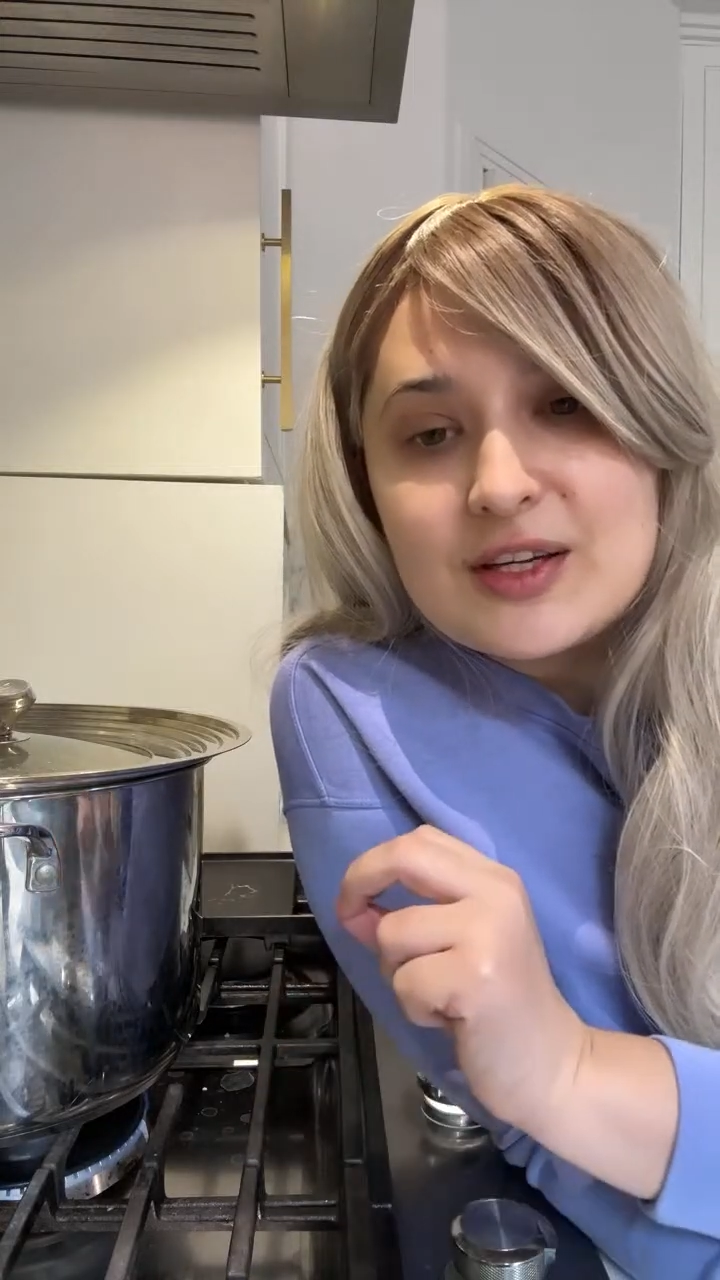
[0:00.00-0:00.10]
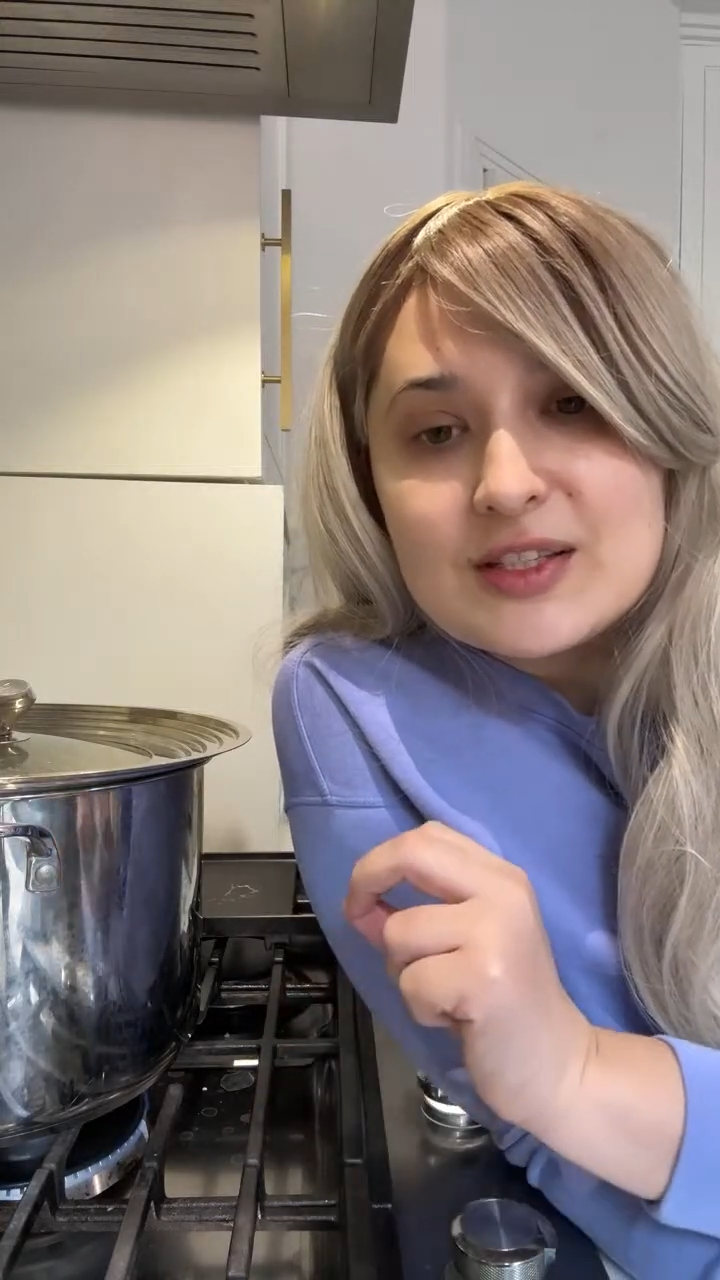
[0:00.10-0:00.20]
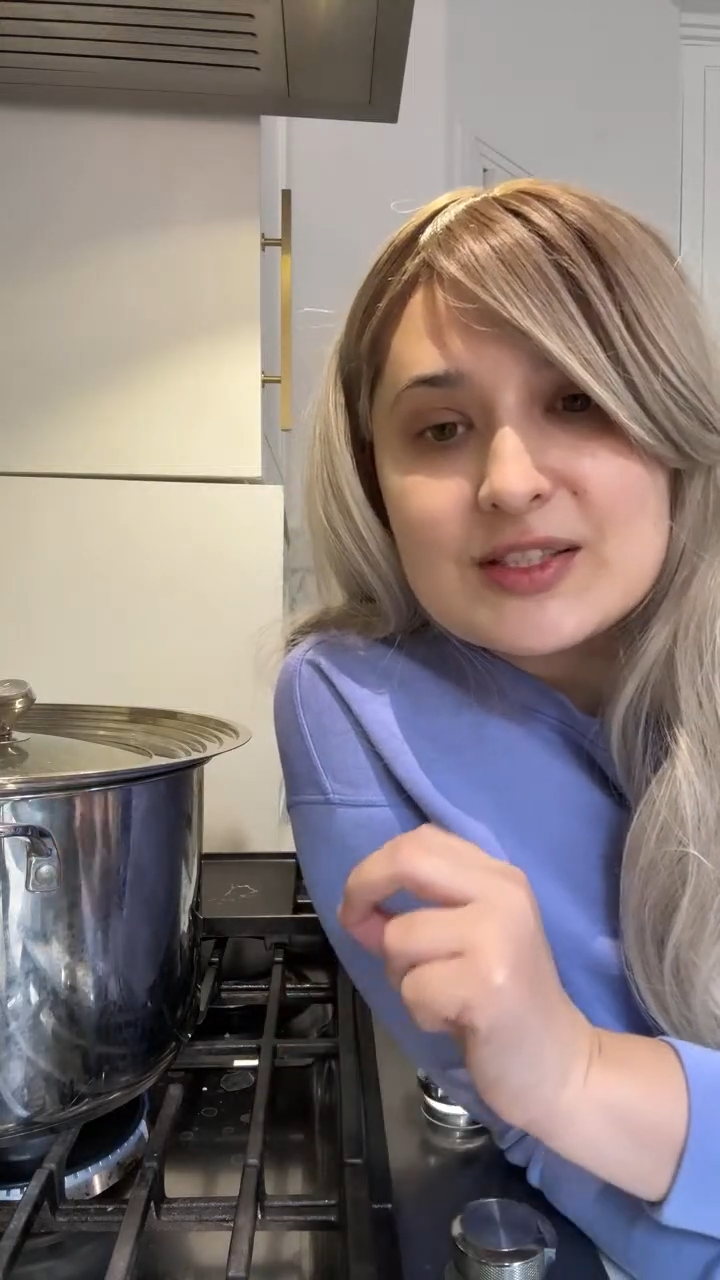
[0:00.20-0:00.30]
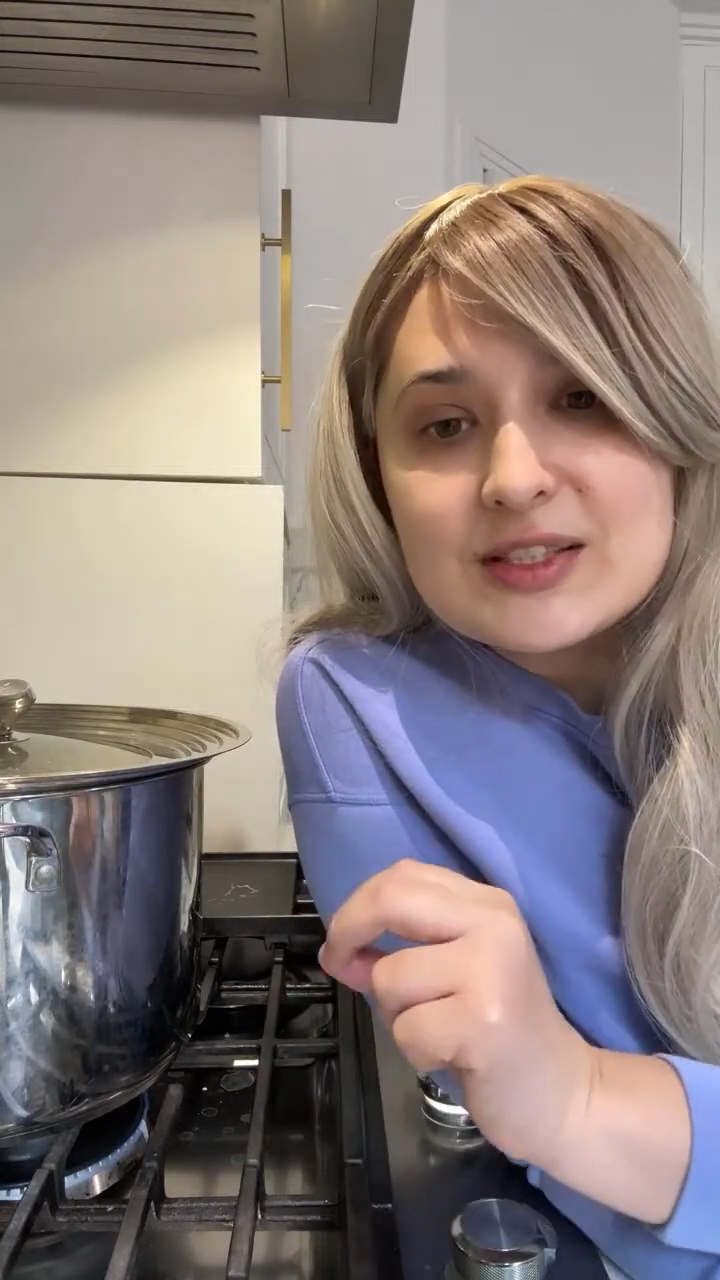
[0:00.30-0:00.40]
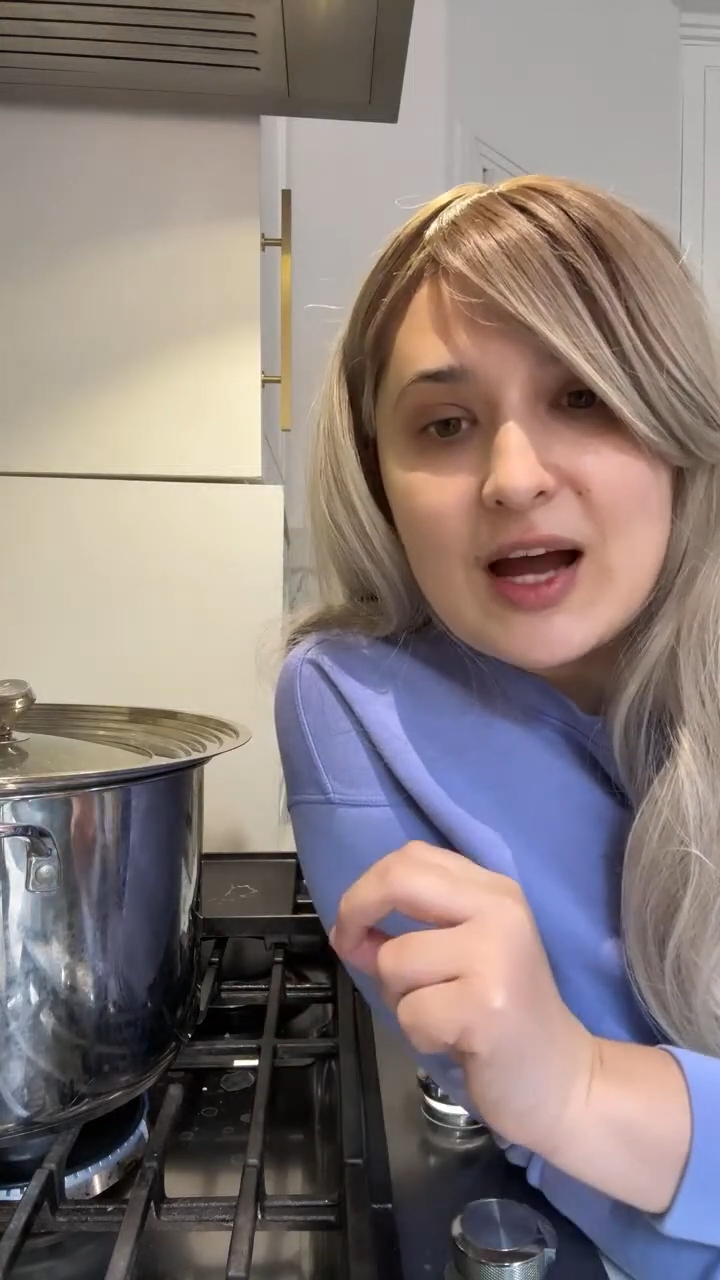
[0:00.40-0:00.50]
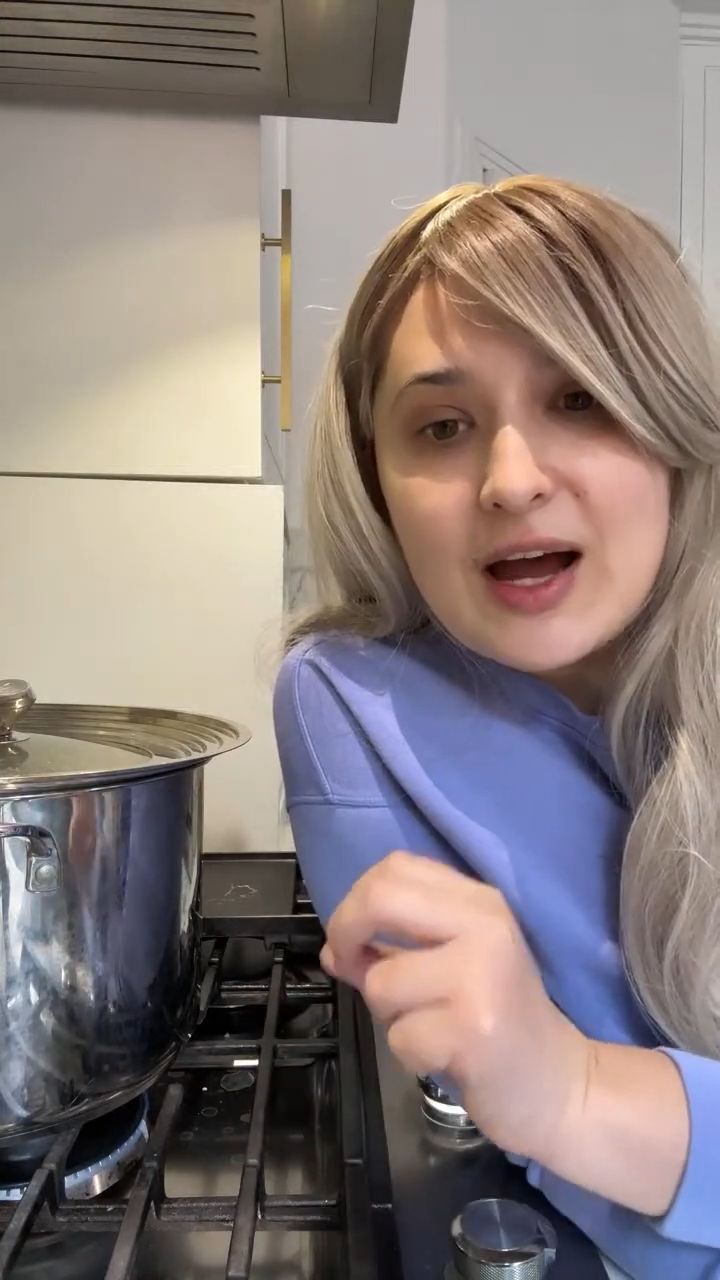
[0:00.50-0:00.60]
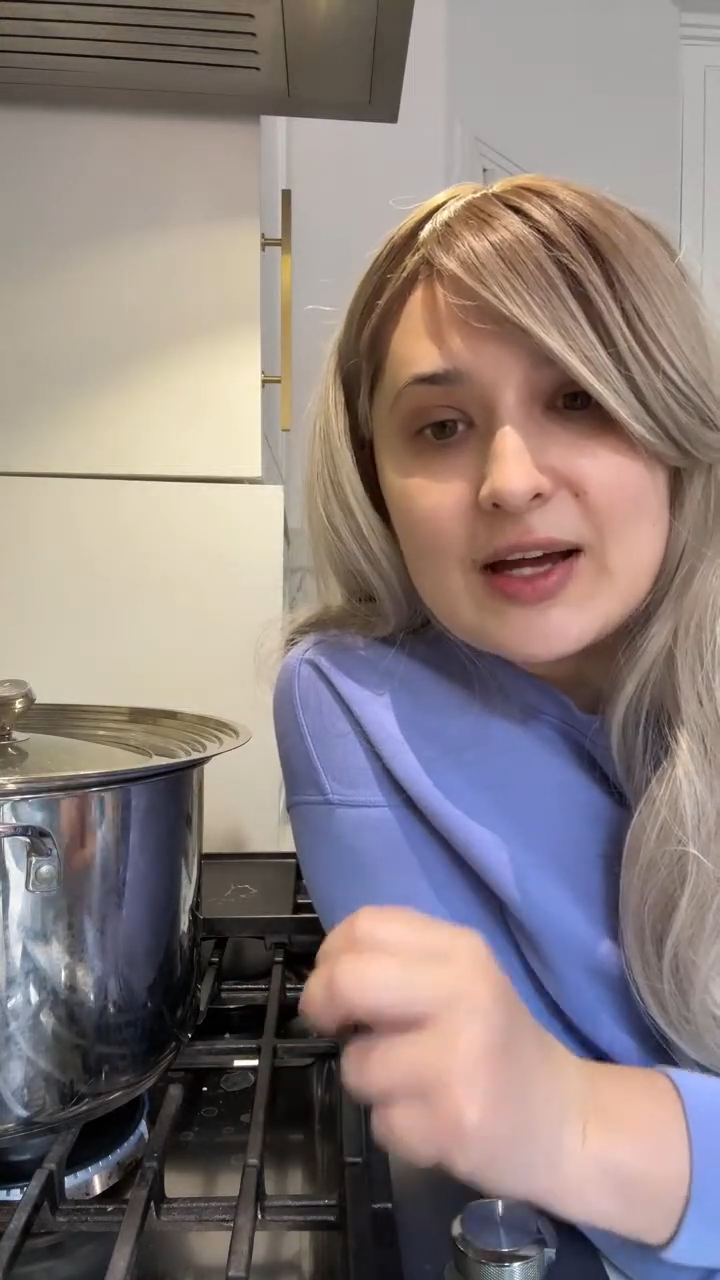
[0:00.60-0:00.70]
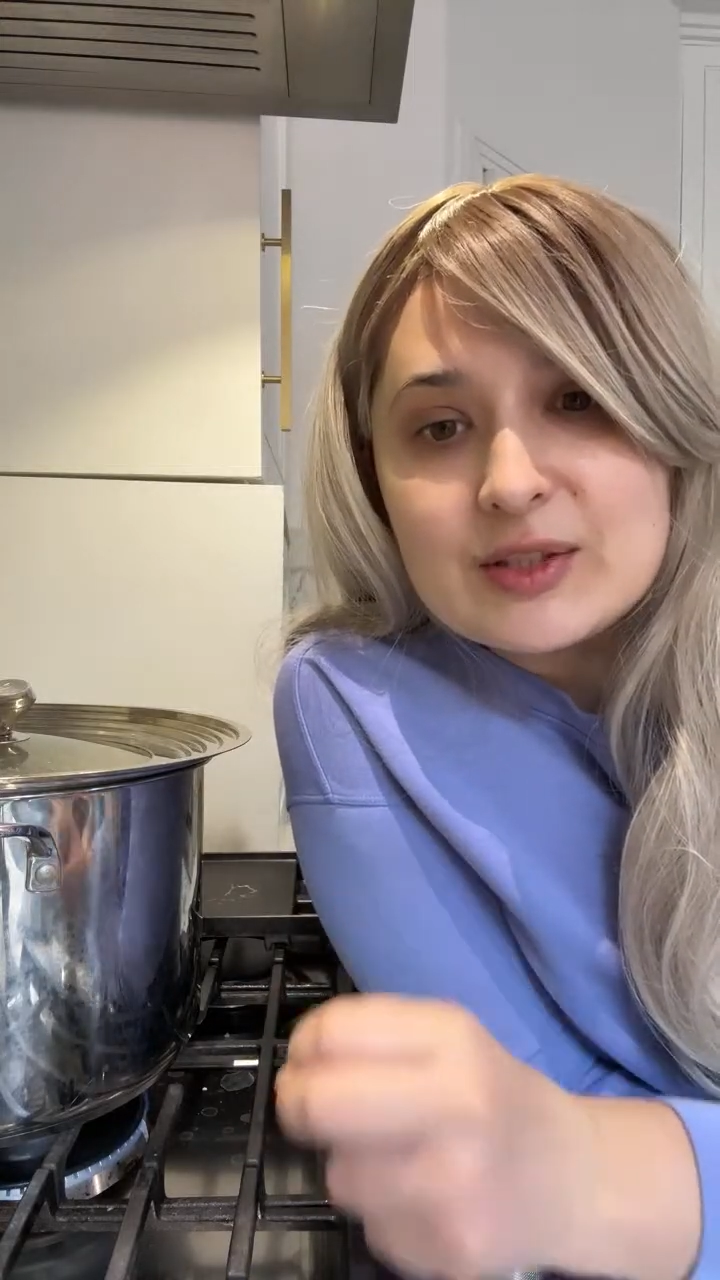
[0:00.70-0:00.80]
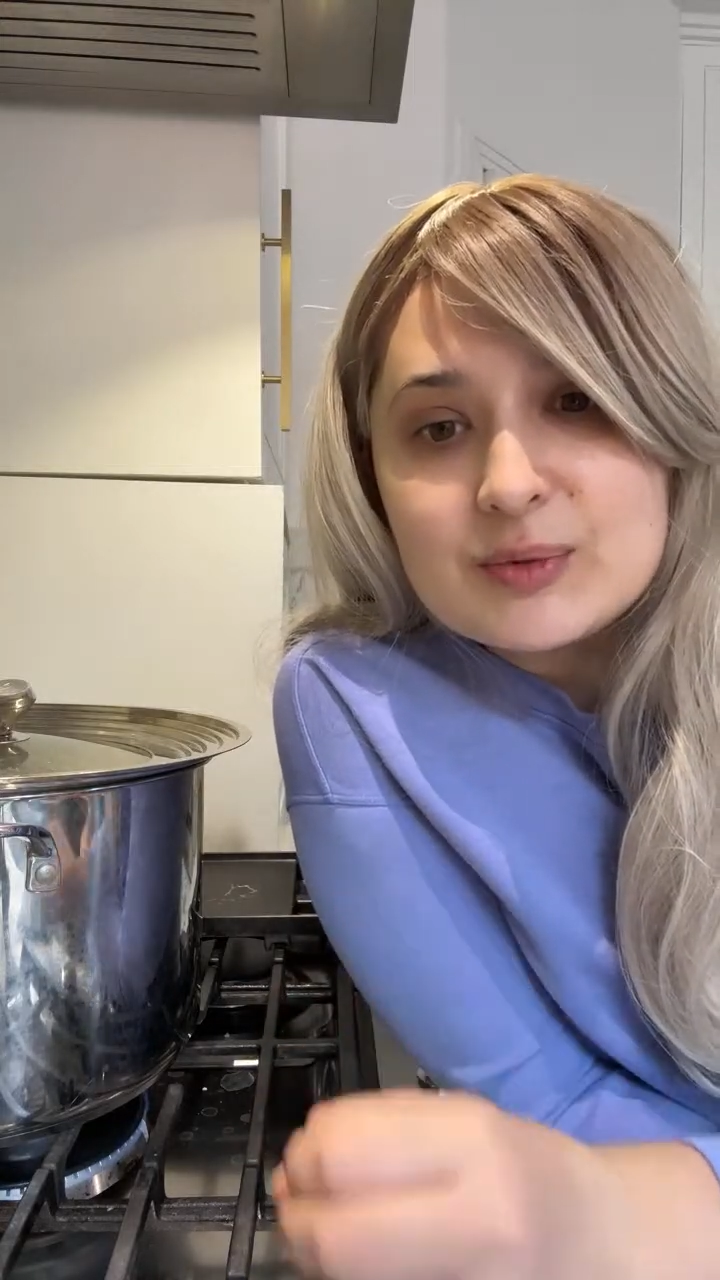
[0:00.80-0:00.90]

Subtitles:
is that